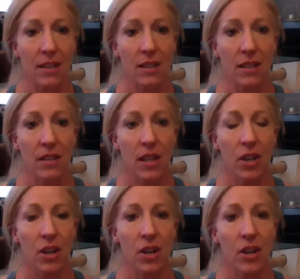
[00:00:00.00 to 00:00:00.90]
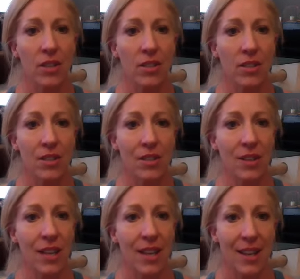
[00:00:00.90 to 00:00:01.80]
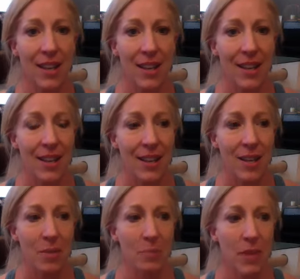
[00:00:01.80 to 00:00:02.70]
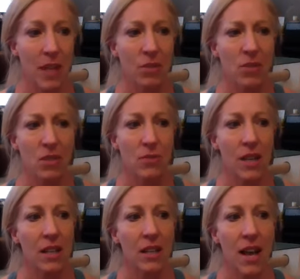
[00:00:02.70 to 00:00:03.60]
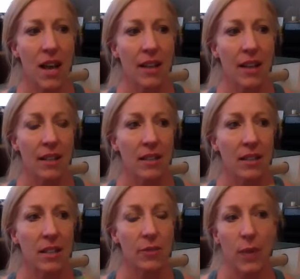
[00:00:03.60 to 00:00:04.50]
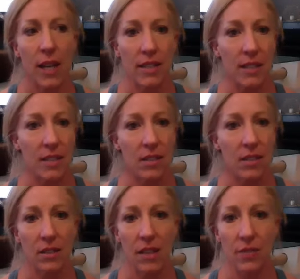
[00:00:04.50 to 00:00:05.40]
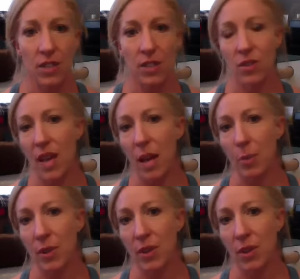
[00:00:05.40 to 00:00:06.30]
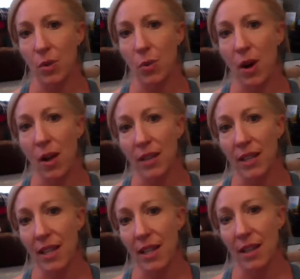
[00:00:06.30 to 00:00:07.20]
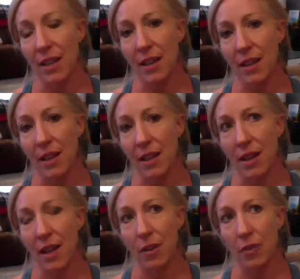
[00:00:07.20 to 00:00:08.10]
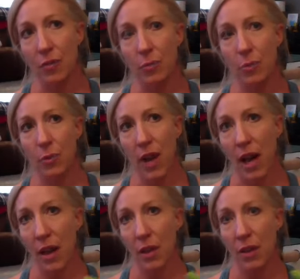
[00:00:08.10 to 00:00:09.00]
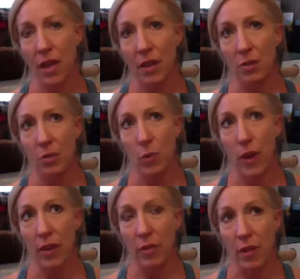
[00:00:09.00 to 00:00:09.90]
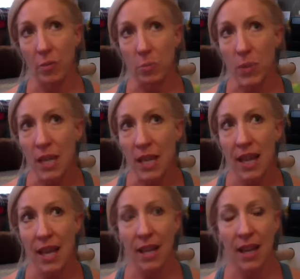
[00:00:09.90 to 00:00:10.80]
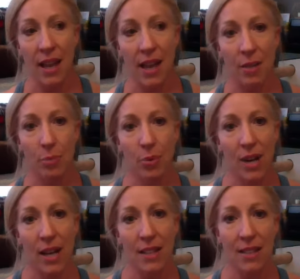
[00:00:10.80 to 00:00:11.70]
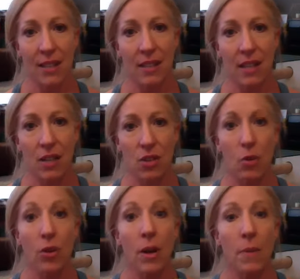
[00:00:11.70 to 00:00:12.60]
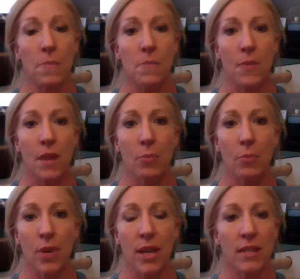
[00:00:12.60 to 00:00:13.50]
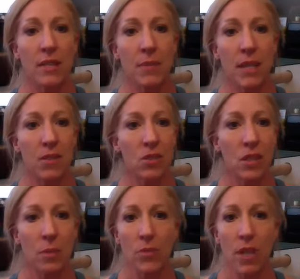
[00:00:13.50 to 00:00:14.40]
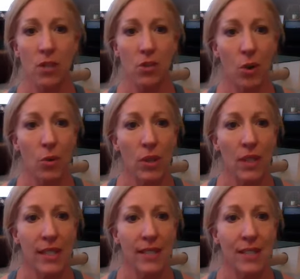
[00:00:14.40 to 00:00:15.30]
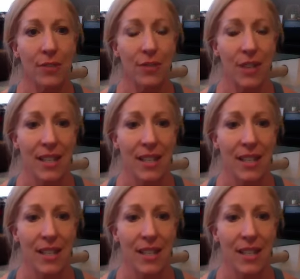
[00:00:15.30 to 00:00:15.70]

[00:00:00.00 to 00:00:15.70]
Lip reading: that occurs. I used to run a lot and lift weights. I still love to do that, but the quality of breath and way and being and presence that yoga brings me is something totally different.